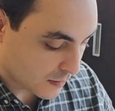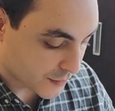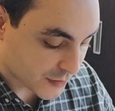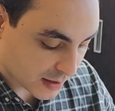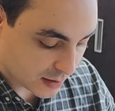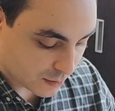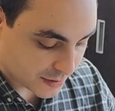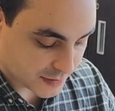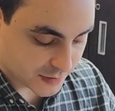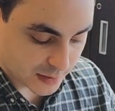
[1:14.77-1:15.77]
The second
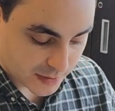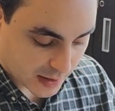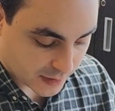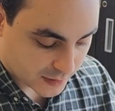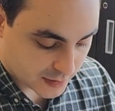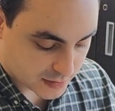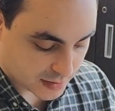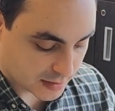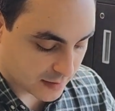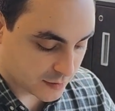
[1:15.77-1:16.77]
one is sleep analysis.
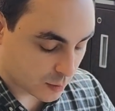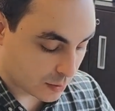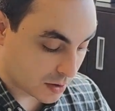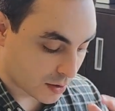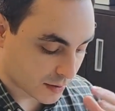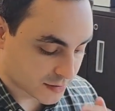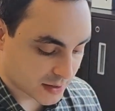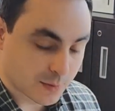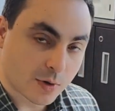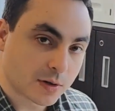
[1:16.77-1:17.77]
It gives you what we call its
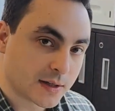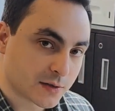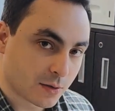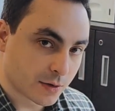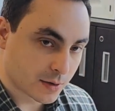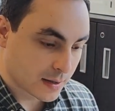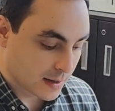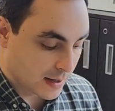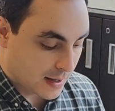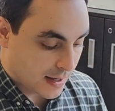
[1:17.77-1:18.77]
sleep quality score.
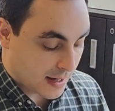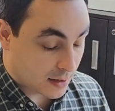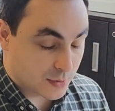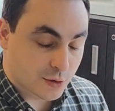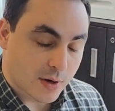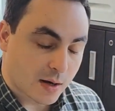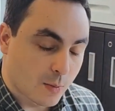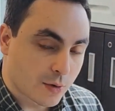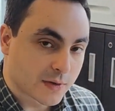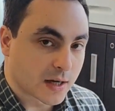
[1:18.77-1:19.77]
And we
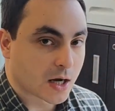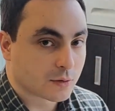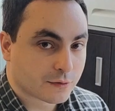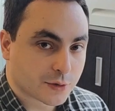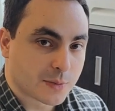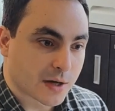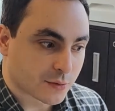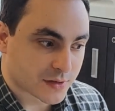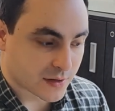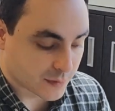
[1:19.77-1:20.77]
track more than 140
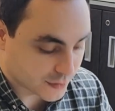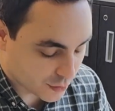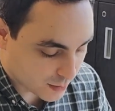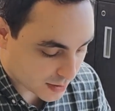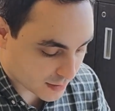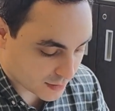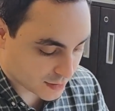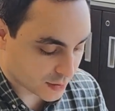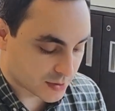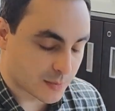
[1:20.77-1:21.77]
metrics every two
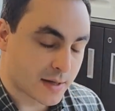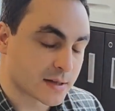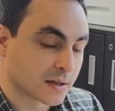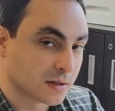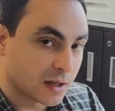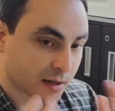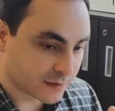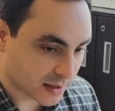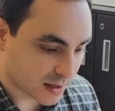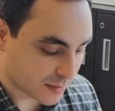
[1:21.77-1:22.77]
minutes, so it's based on a lot
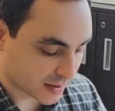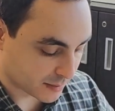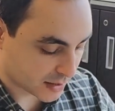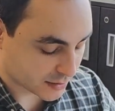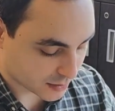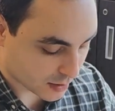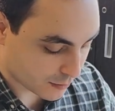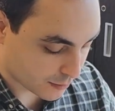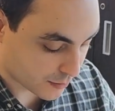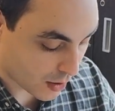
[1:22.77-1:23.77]
of data, but I'm not going to
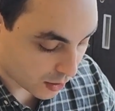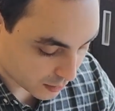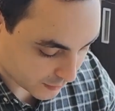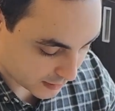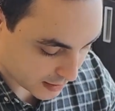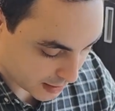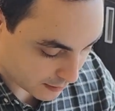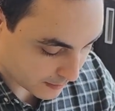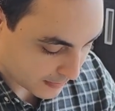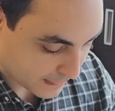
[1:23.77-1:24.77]
go through all of it now.